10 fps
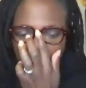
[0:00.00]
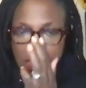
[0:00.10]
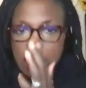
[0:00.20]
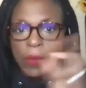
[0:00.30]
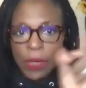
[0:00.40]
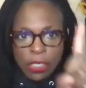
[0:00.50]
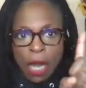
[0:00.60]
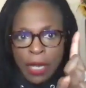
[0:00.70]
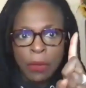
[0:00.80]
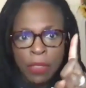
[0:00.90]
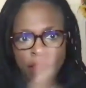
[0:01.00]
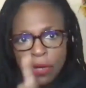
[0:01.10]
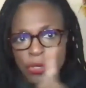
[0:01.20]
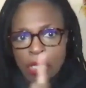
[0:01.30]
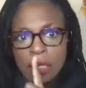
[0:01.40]
So it's starting with
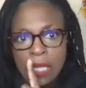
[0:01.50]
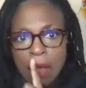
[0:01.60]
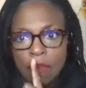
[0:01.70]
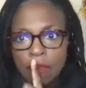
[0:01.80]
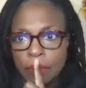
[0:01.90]
first, the self.